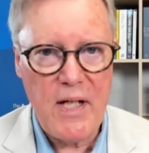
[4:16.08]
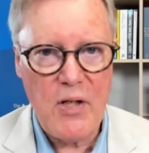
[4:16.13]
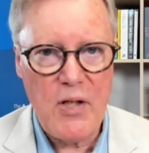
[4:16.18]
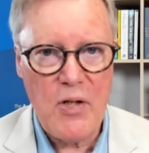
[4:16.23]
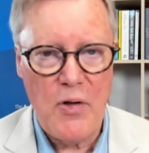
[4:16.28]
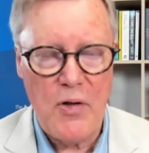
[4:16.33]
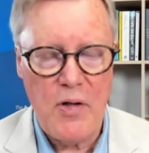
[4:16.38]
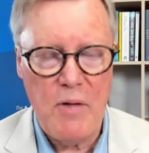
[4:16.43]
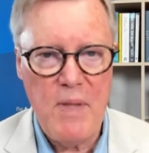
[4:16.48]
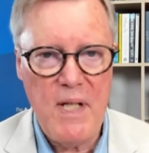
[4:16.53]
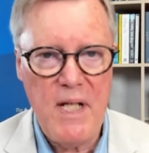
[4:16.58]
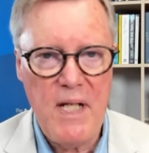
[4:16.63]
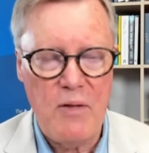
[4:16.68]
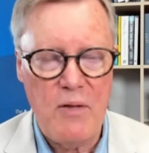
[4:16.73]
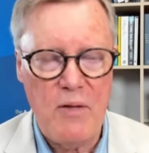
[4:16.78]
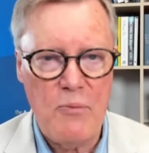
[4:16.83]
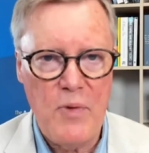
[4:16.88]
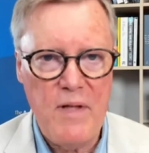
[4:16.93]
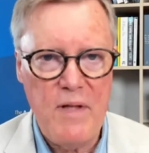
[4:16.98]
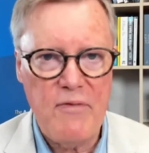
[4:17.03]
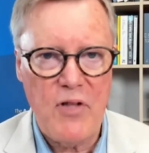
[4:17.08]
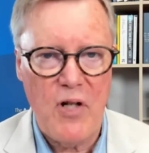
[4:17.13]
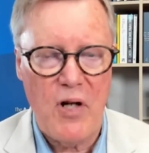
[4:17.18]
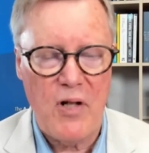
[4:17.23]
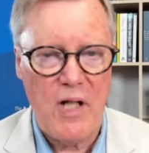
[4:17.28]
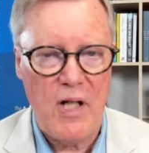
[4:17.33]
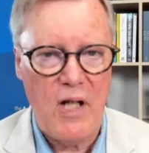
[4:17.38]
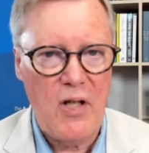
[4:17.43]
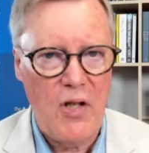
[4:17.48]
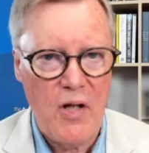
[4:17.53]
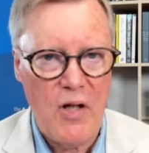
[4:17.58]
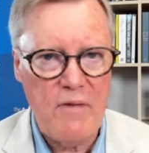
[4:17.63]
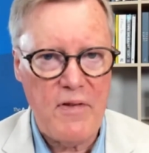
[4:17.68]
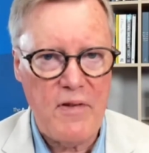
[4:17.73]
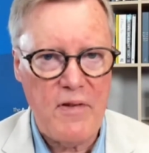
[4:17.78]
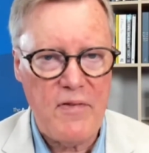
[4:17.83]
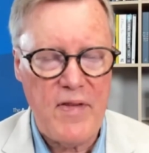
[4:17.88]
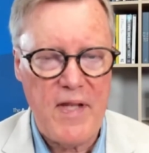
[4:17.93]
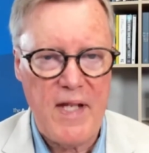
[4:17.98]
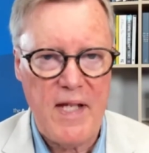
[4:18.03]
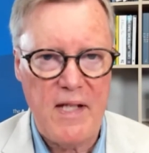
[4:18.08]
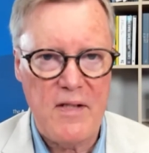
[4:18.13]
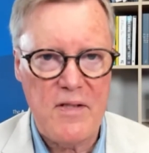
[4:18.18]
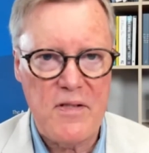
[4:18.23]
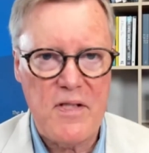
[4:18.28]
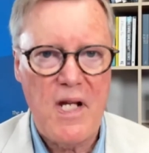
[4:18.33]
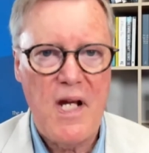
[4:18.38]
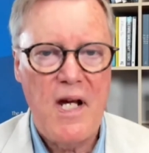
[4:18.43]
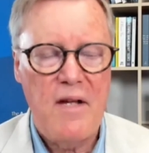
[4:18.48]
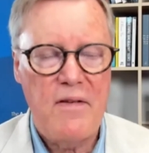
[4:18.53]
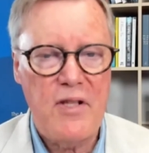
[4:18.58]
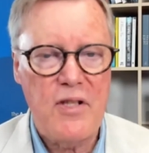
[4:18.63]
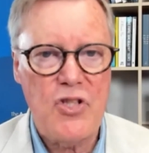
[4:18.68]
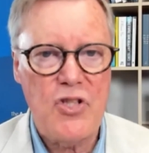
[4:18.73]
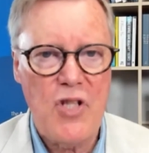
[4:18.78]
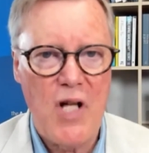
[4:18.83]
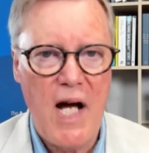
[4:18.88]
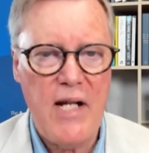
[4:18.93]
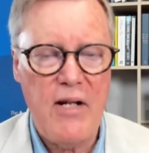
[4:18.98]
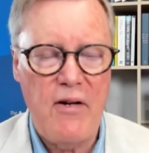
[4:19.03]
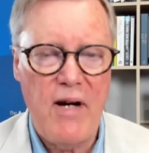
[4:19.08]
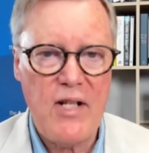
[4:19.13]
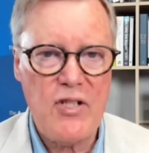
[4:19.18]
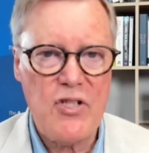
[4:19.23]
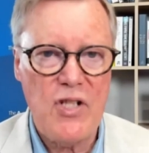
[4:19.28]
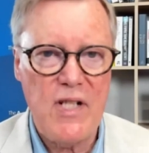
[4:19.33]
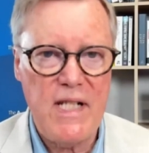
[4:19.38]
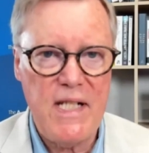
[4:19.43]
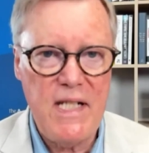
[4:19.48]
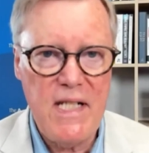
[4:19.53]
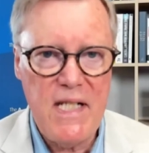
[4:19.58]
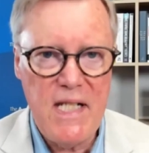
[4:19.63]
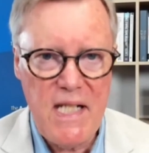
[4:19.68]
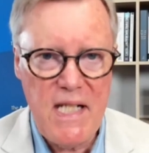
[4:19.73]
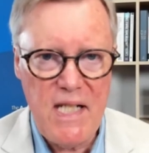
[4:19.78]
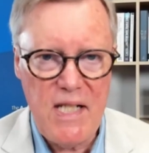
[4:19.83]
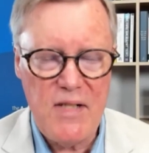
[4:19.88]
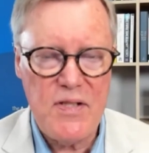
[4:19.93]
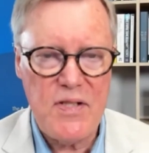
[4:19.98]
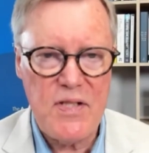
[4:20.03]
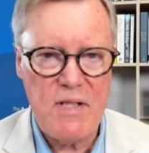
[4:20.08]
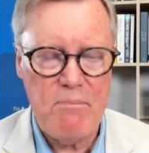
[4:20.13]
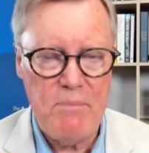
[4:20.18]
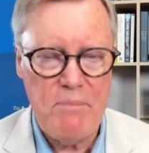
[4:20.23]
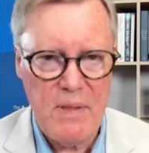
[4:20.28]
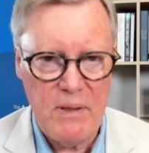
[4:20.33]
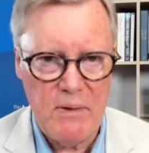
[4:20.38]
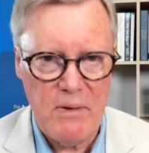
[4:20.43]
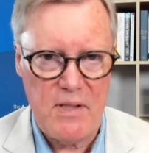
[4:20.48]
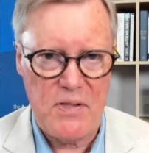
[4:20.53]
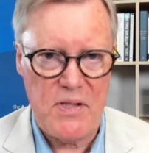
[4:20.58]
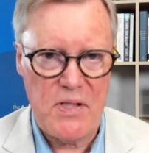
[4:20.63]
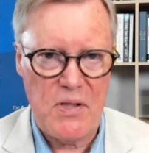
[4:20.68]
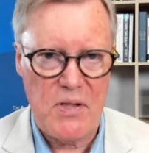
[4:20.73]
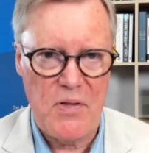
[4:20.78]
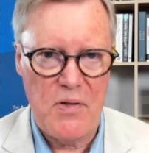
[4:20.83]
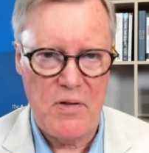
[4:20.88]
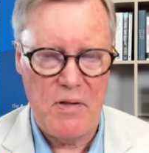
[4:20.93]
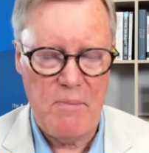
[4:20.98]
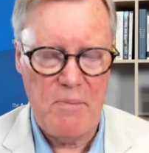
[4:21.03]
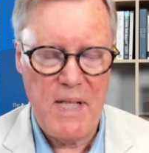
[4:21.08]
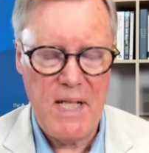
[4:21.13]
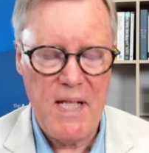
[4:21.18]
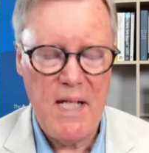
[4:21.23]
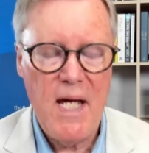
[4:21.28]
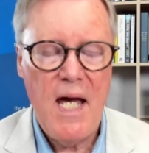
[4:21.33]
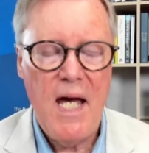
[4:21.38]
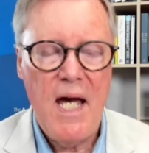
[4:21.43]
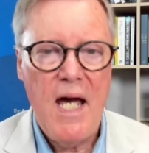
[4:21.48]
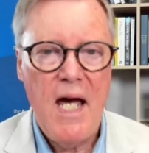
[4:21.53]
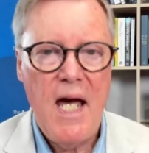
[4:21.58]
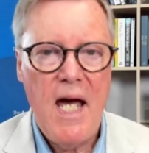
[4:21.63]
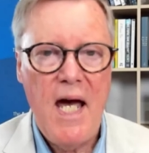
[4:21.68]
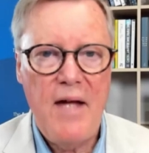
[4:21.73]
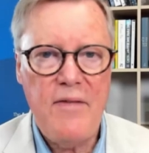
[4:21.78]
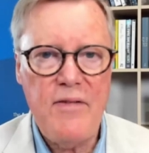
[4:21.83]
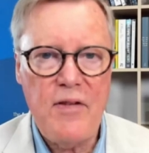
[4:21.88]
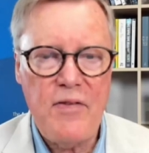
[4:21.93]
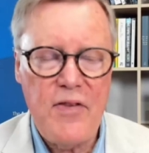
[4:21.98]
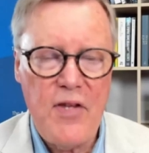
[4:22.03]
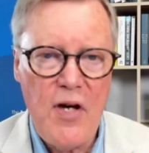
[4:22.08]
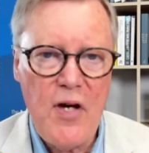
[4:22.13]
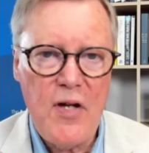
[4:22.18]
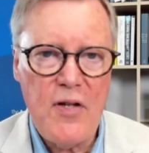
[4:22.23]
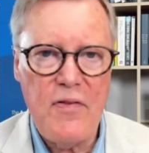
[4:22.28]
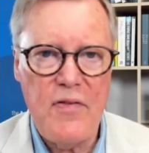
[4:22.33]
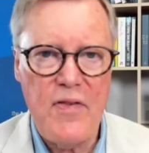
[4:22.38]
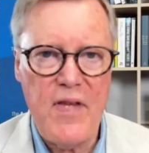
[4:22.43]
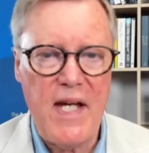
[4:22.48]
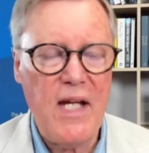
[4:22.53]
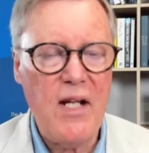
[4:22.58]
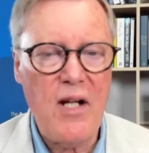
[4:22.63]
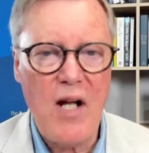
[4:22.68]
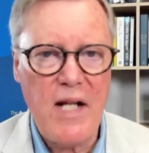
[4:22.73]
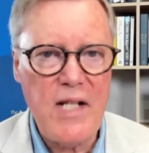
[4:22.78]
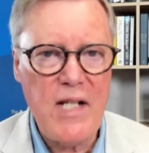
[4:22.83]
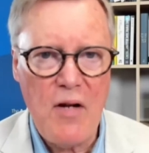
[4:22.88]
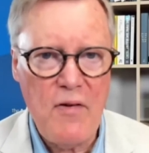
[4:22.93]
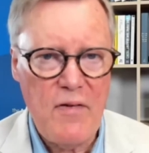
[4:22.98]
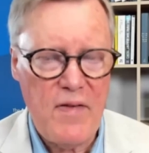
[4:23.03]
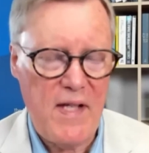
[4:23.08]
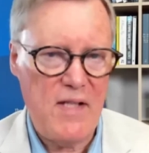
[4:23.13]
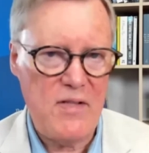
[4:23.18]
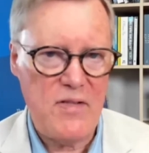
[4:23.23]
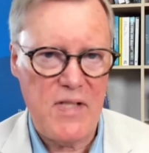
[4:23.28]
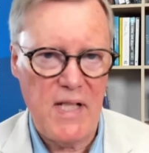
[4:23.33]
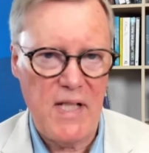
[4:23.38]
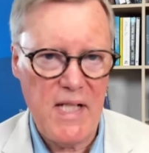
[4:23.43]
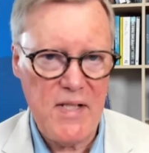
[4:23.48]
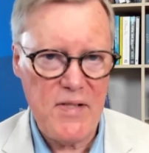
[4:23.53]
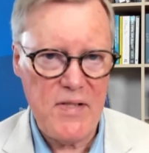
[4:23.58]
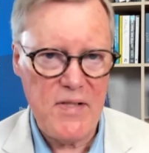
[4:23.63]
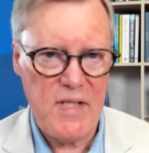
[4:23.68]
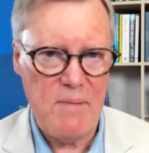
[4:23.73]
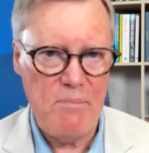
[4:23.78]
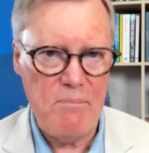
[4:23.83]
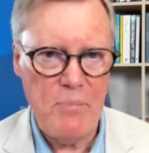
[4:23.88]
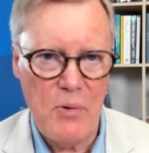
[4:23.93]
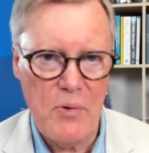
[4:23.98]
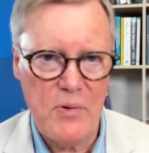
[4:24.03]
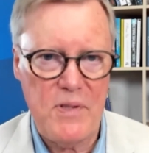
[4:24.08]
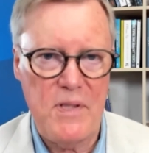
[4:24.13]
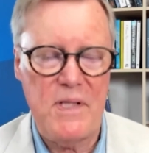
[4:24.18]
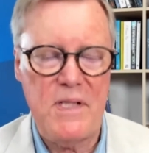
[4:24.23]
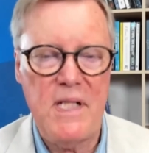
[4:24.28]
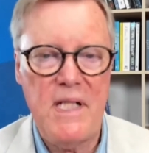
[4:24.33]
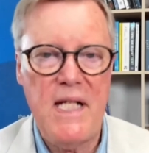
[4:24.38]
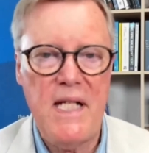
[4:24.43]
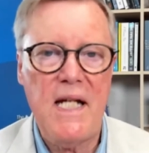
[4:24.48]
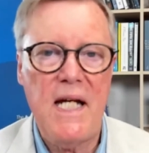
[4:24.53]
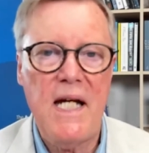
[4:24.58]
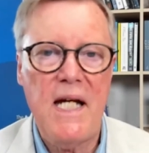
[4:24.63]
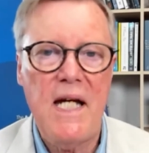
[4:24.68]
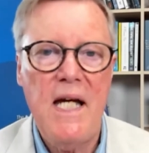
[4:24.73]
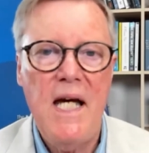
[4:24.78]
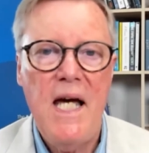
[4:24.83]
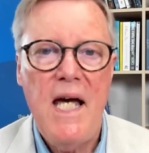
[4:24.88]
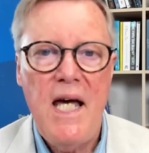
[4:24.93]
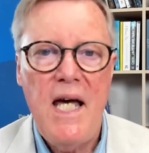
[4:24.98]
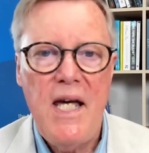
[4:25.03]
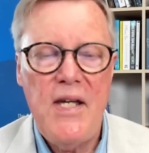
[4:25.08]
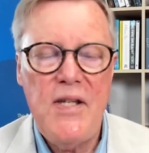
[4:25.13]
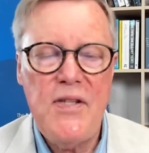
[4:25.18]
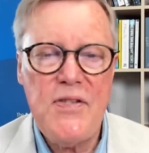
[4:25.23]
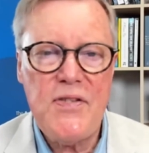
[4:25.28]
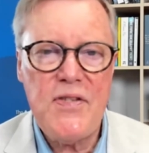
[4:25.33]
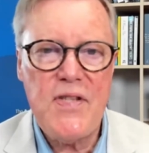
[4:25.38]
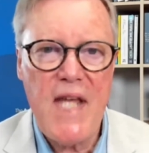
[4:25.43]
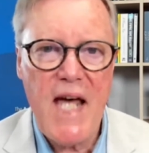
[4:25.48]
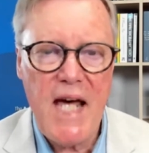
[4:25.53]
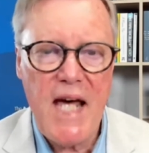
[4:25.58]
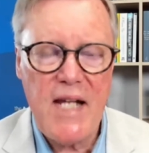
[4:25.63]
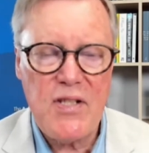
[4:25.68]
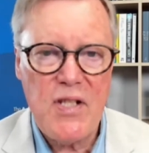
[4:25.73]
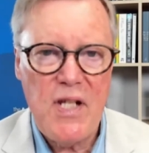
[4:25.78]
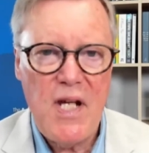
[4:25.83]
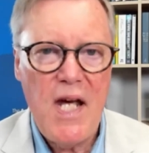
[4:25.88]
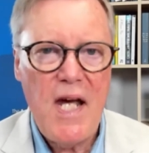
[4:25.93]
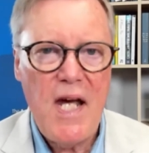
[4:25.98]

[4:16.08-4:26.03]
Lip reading: economy, and we've got a lot of the things that China actually needs to build its economy. And the third thing, and I don't think it's the least important, Danica, is that